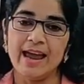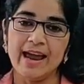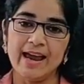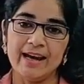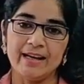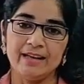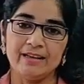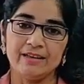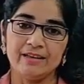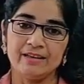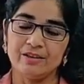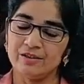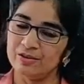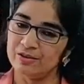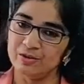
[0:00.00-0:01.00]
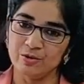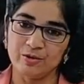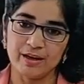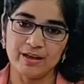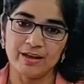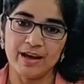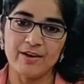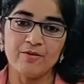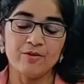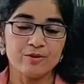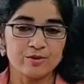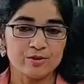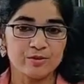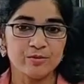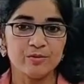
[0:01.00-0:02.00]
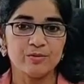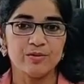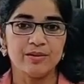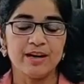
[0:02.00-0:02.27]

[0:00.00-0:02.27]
and you can have also